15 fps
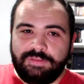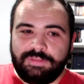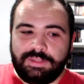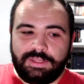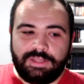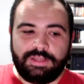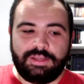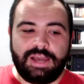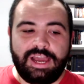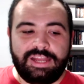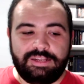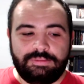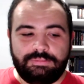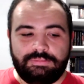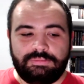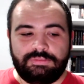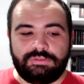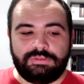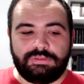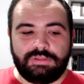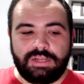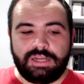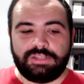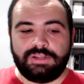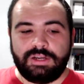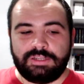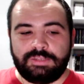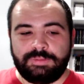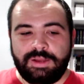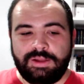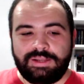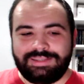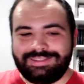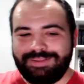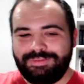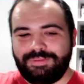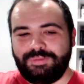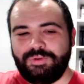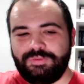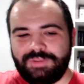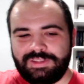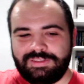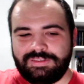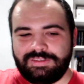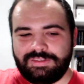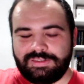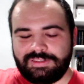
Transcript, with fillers: of the items that I talked about, except the movies,